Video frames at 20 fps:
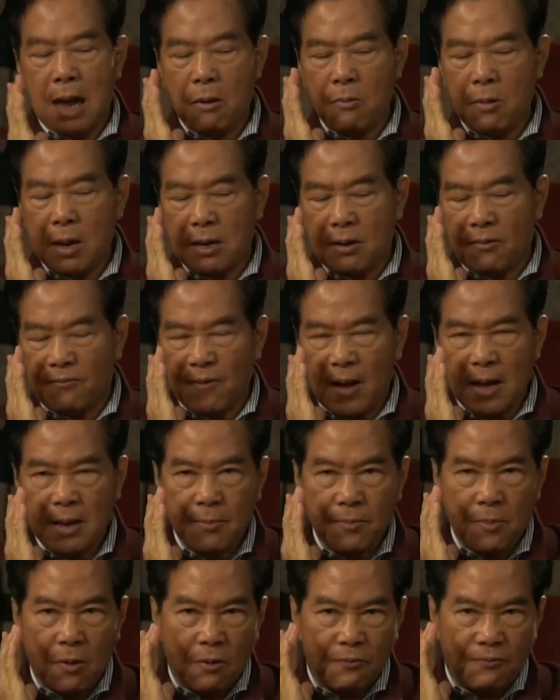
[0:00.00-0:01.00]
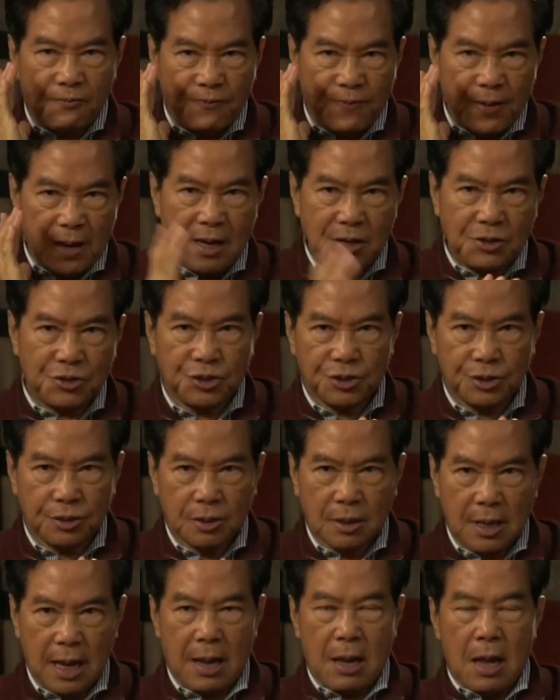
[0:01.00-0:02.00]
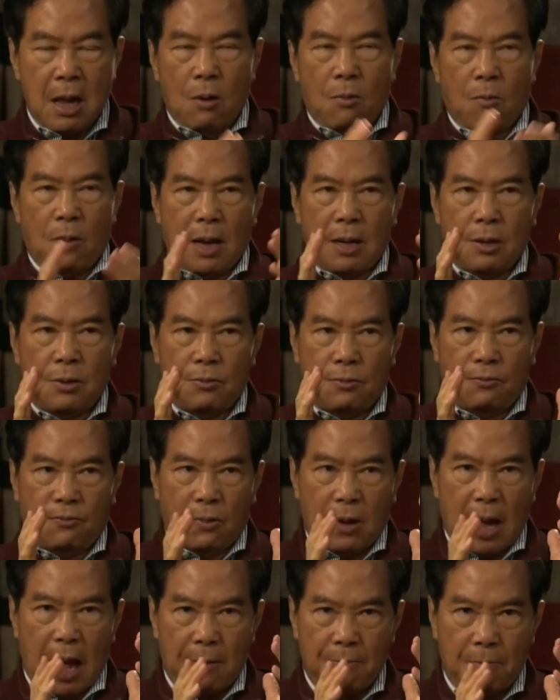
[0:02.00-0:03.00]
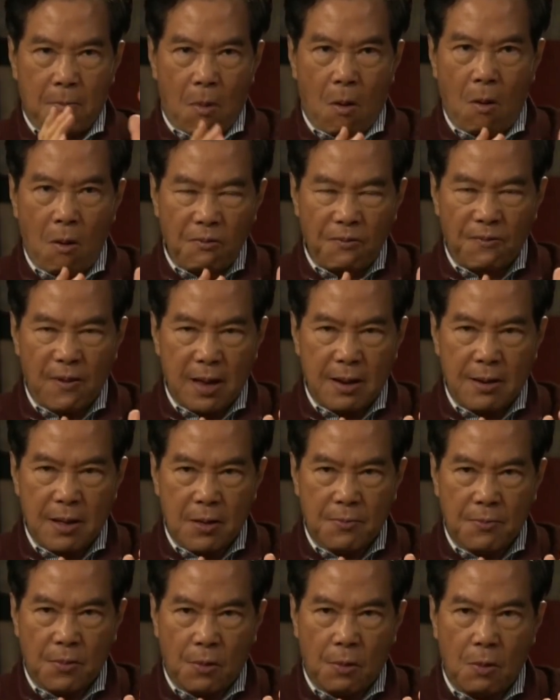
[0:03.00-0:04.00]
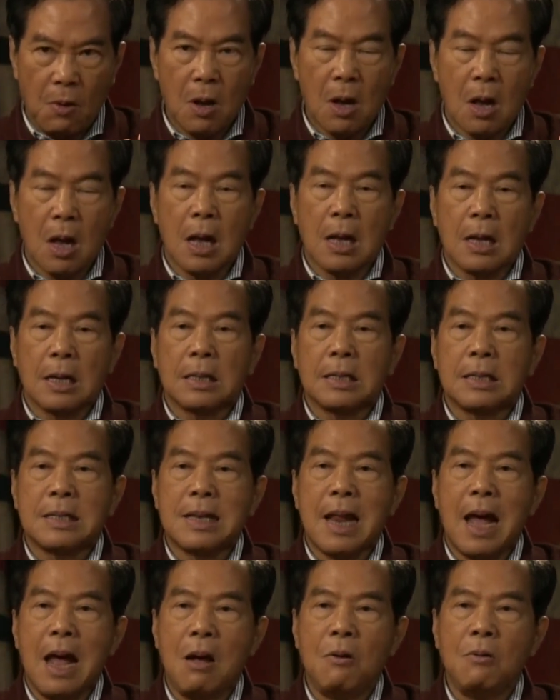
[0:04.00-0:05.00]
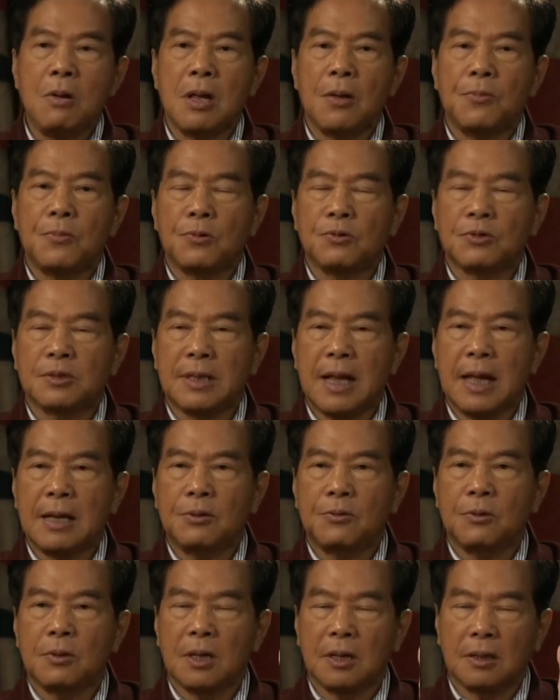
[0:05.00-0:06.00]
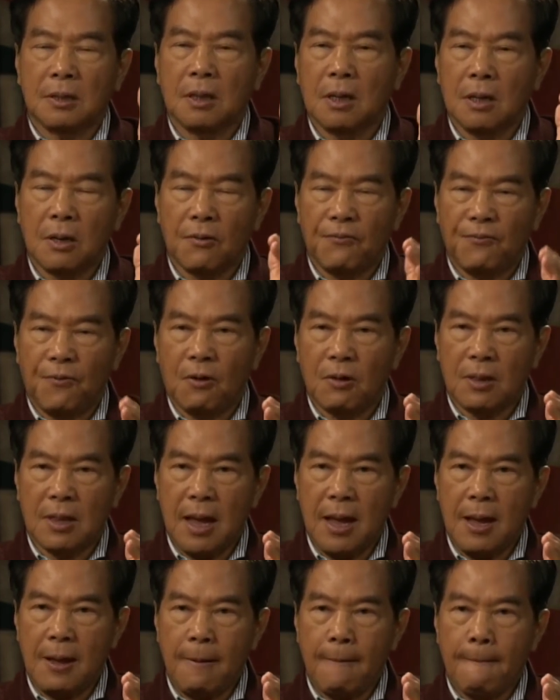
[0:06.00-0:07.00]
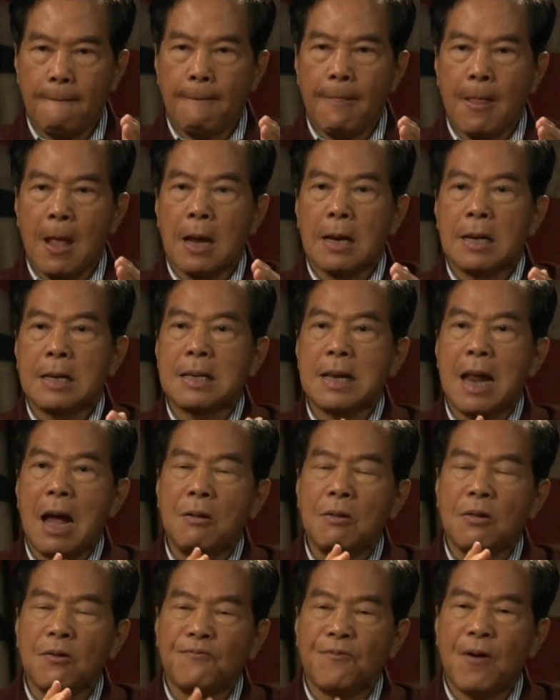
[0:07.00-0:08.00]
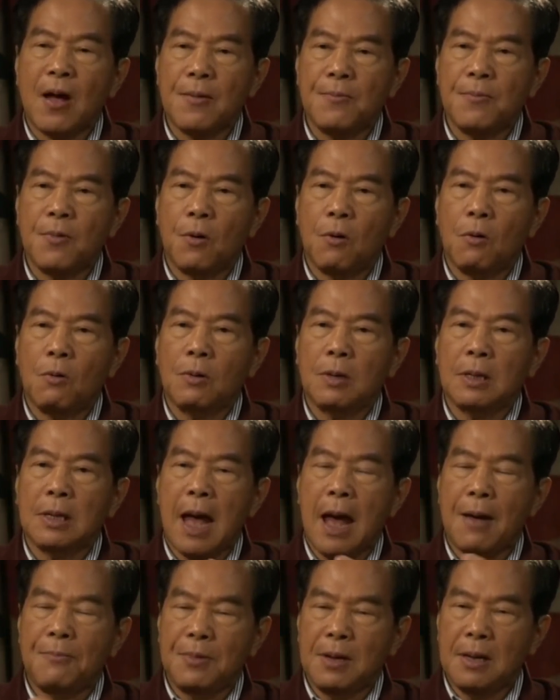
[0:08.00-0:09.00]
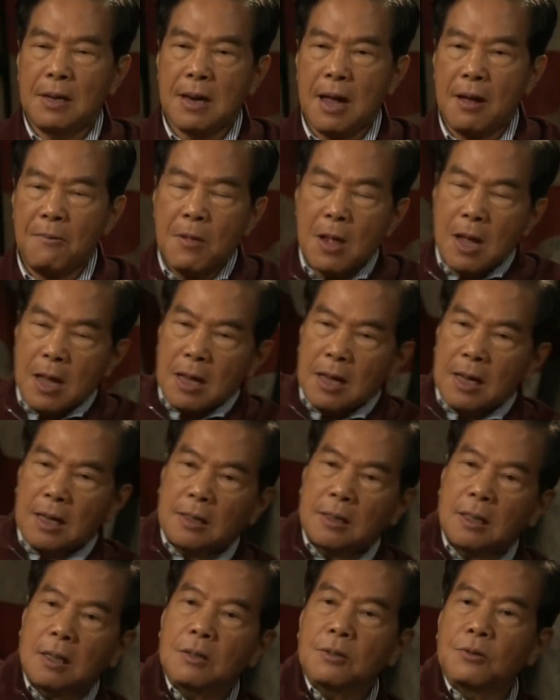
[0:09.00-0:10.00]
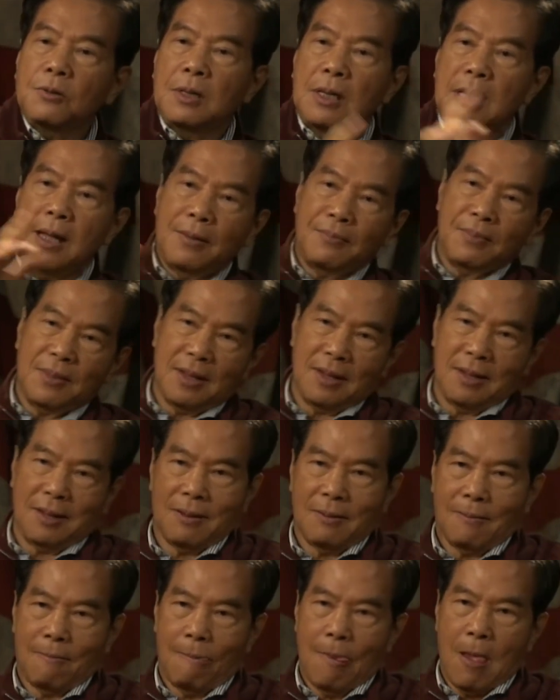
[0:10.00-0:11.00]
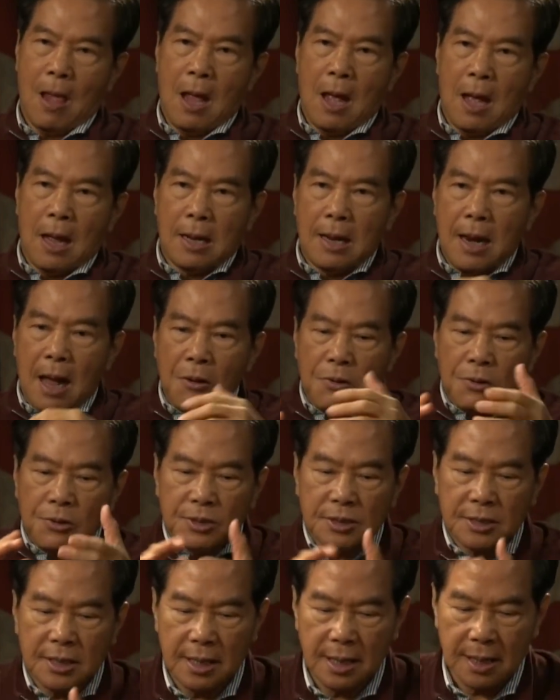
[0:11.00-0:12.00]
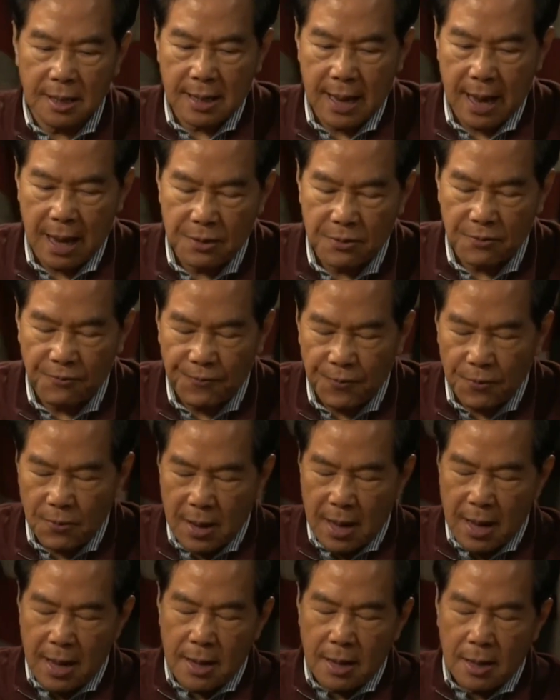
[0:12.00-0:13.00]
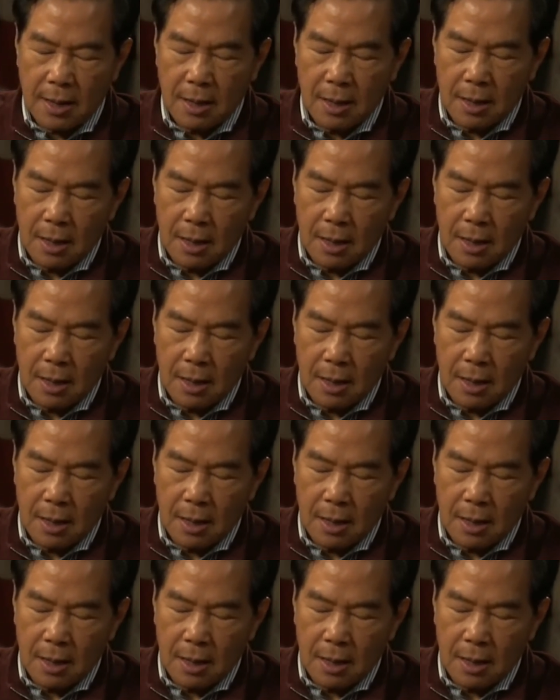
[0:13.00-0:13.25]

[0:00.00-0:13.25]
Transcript: now when the 5-MeO finish, when you have more 5-MeO, now if you stay to the third or fourth day, now the 5-MeO have enough, it turns to DMT. And now you're sitting there, you feel, hey,